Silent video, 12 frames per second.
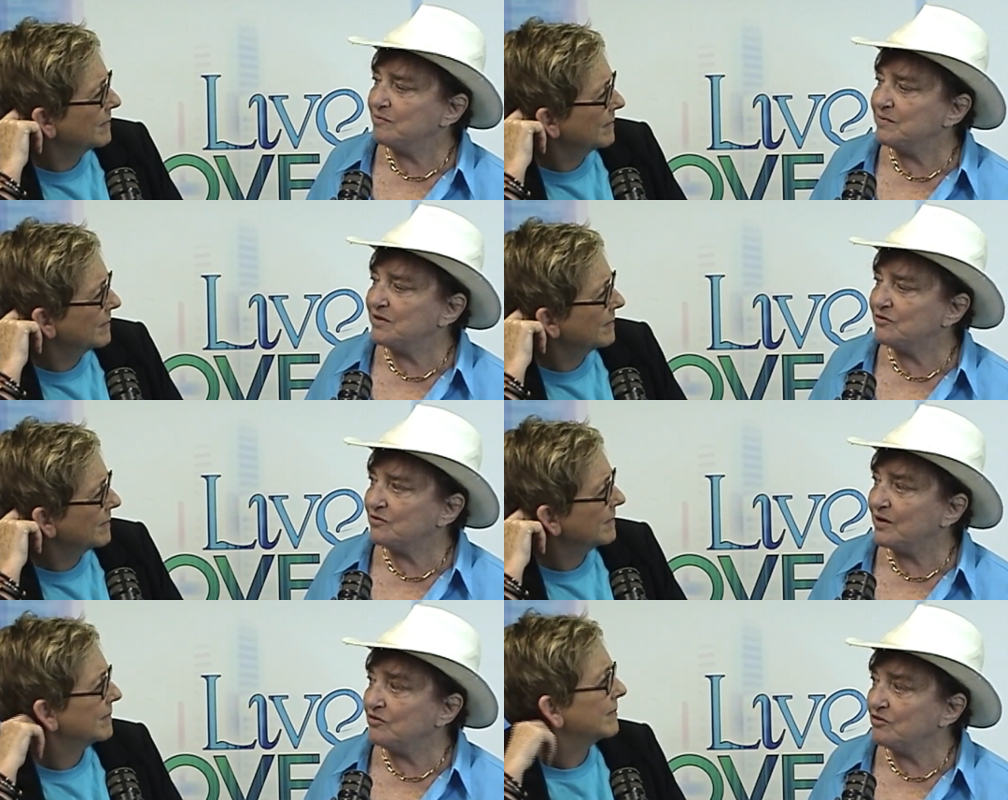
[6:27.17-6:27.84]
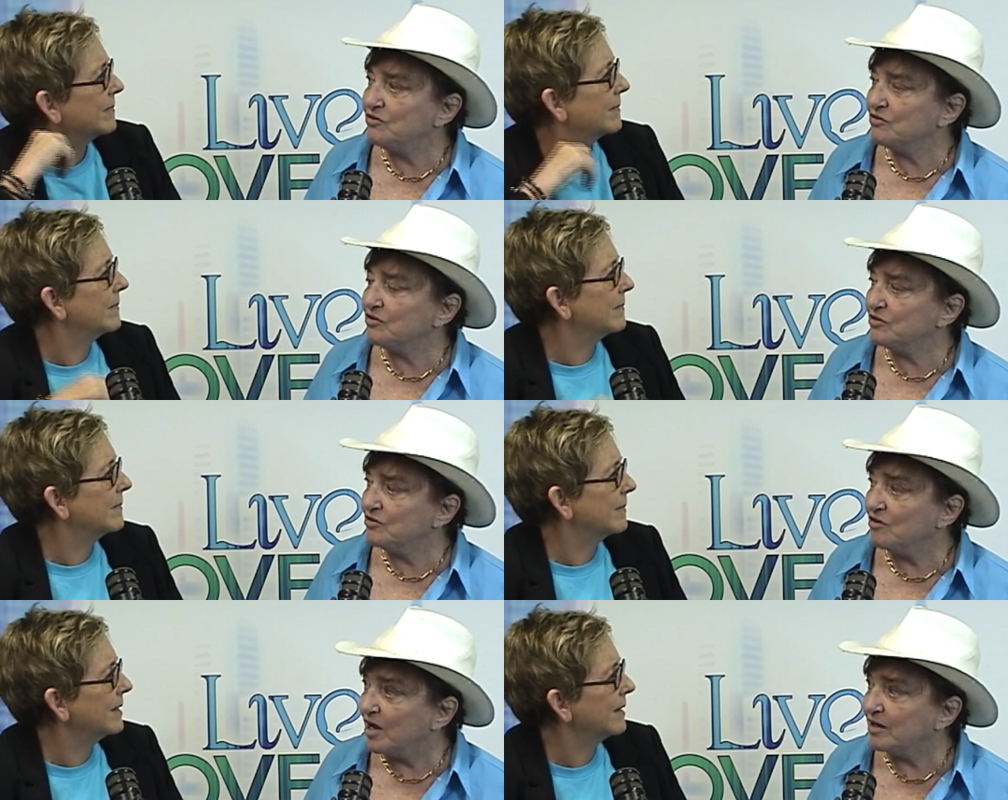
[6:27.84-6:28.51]
Speaker 1: administration you
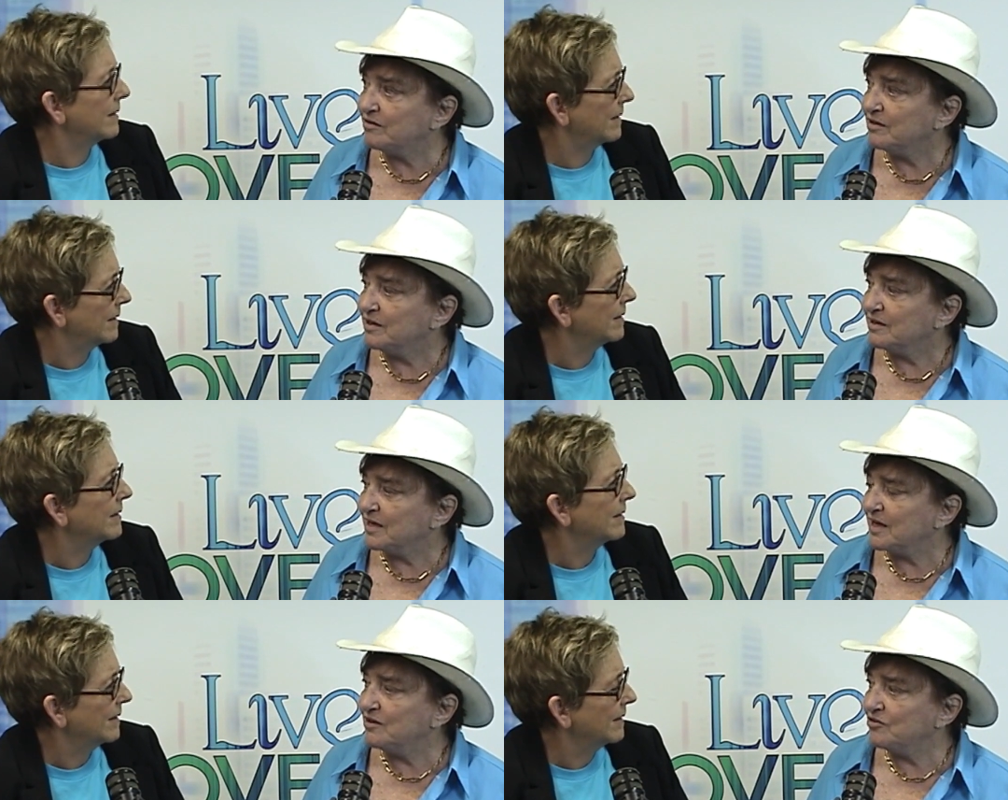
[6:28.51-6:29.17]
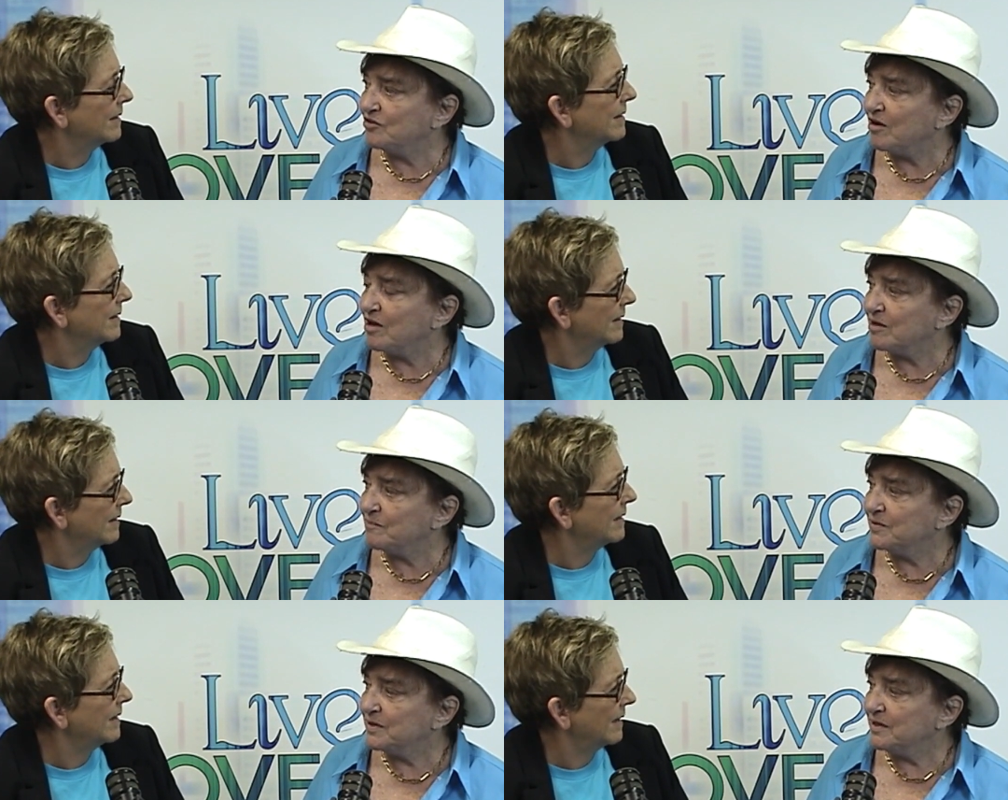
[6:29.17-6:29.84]
could not get a
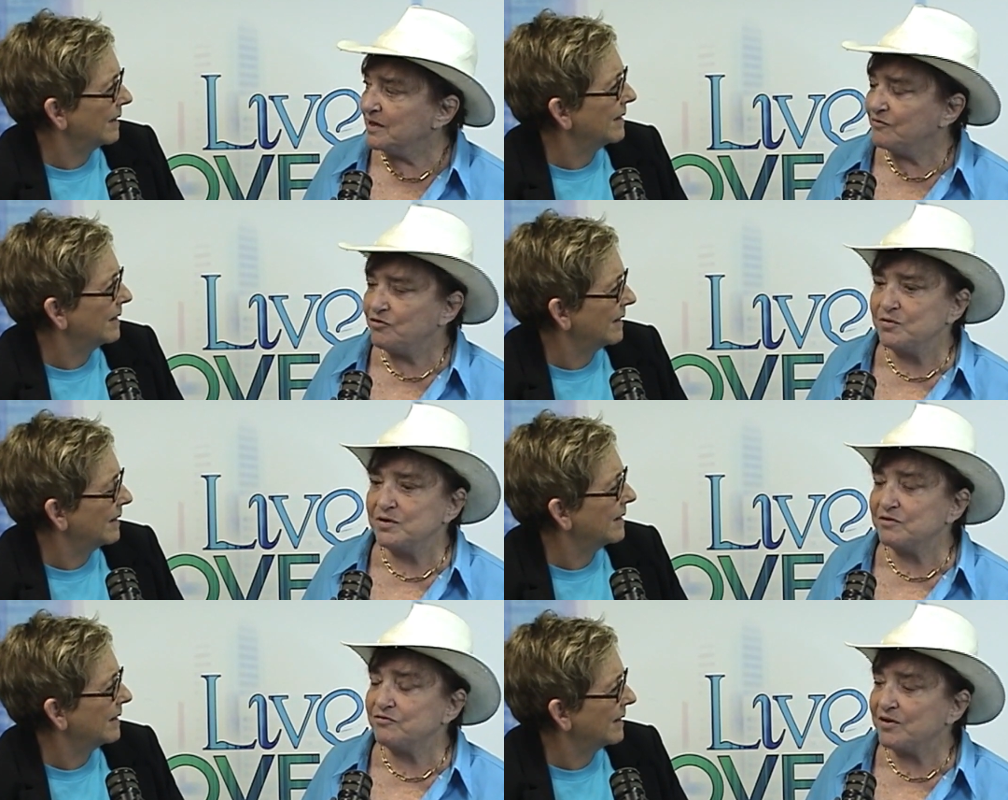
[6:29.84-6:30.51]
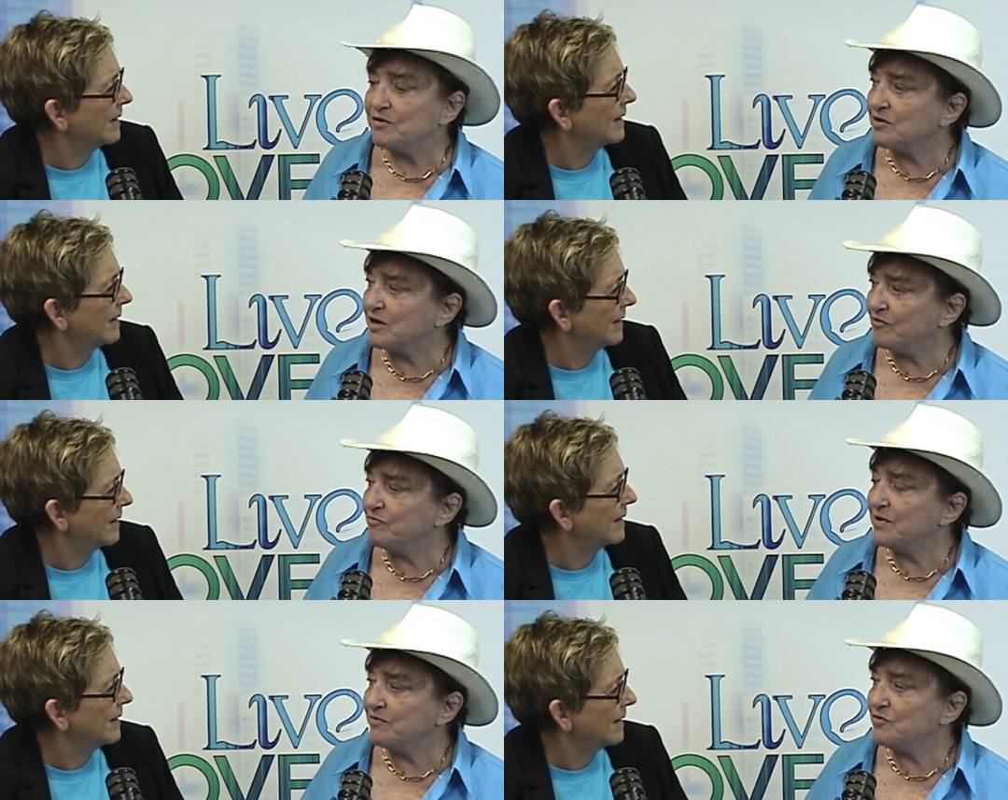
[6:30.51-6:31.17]
job yeah. if you were in the federal
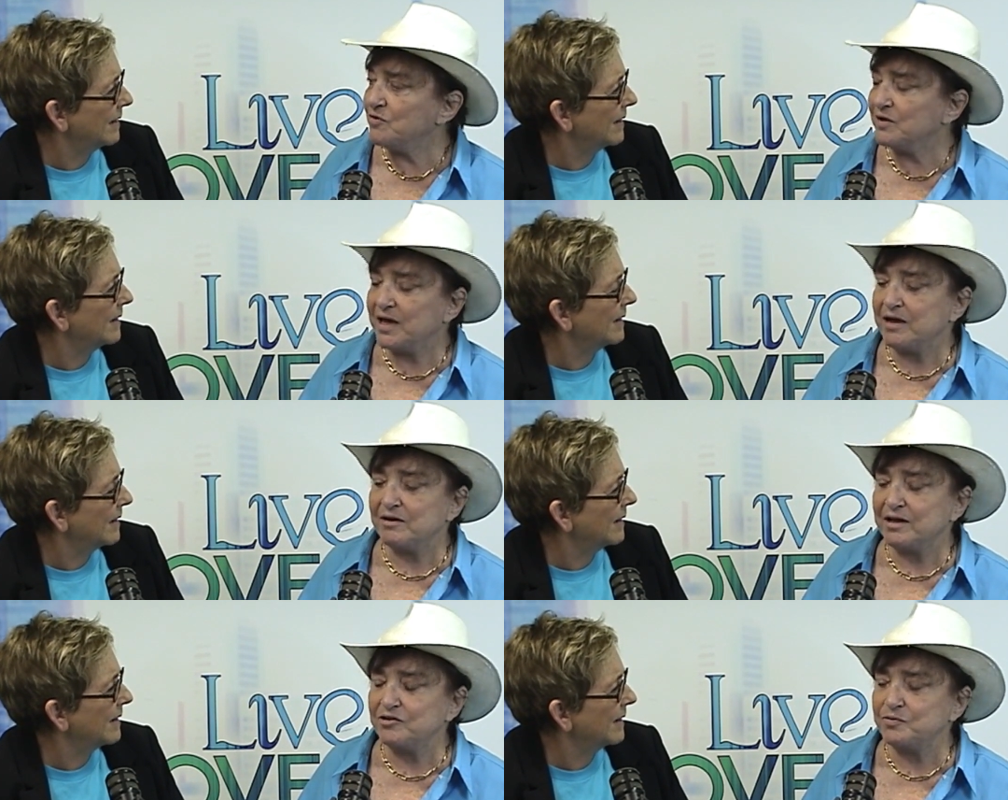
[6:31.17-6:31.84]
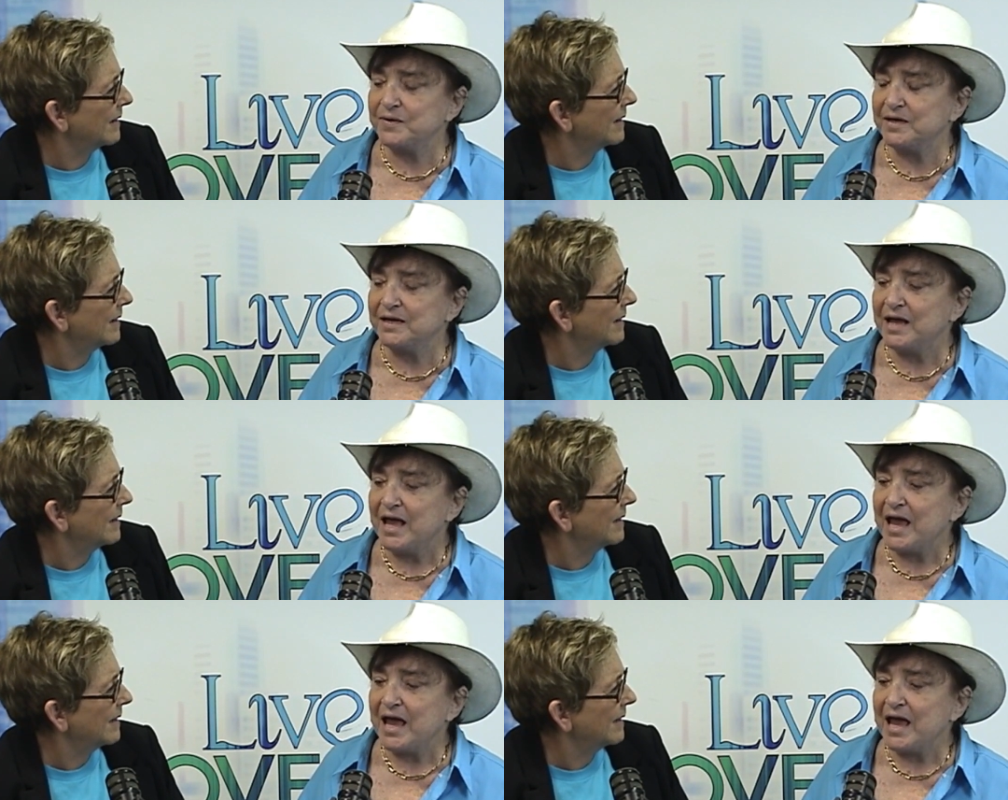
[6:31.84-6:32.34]
government if you were gay or lesbian